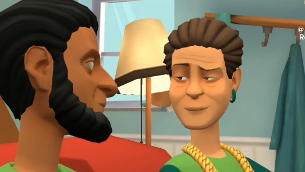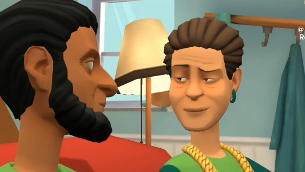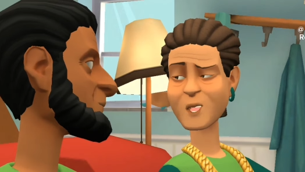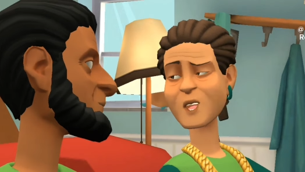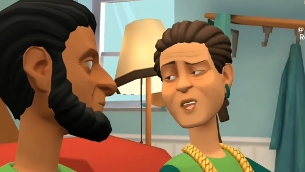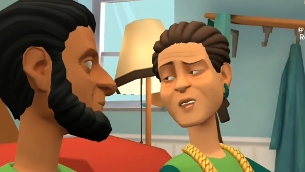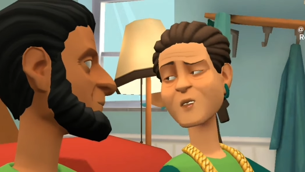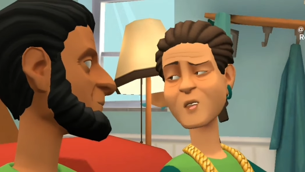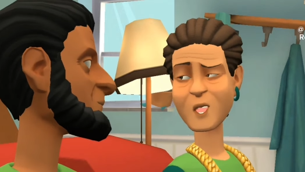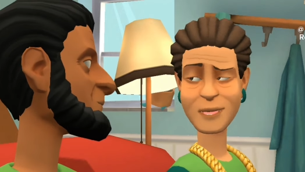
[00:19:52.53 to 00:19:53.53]
Speaker 1: You want
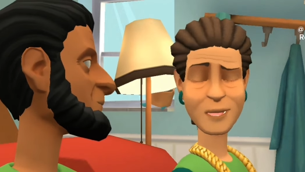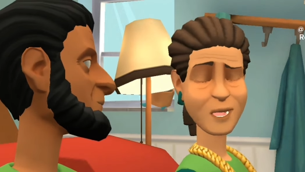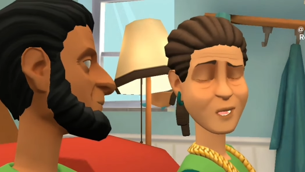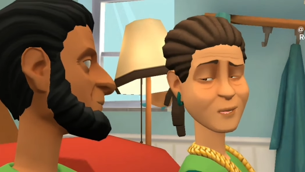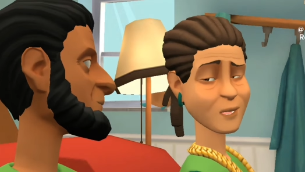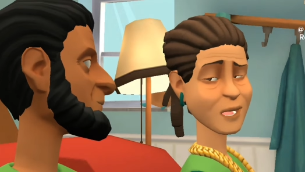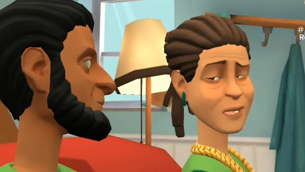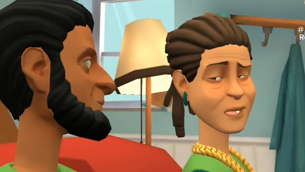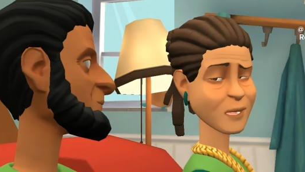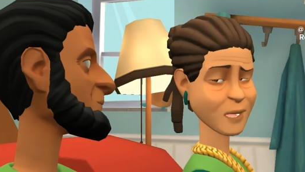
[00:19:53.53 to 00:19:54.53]
to follow your own
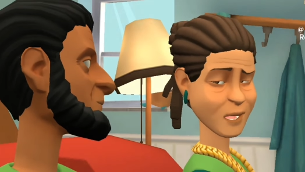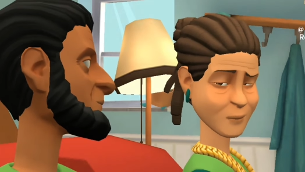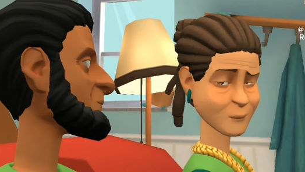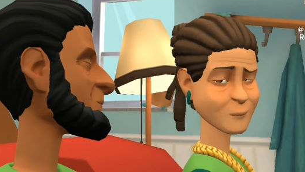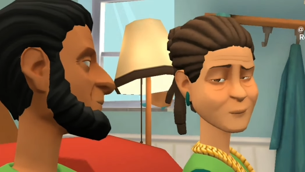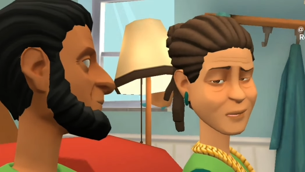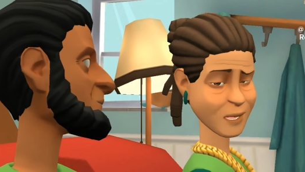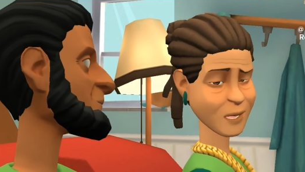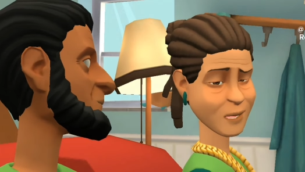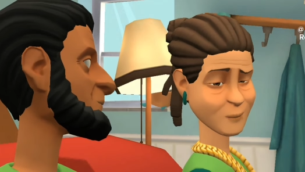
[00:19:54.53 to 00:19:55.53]
instincts,
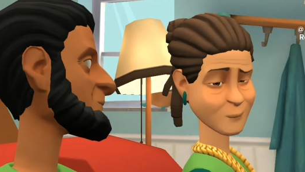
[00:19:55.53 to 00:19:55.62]
saying,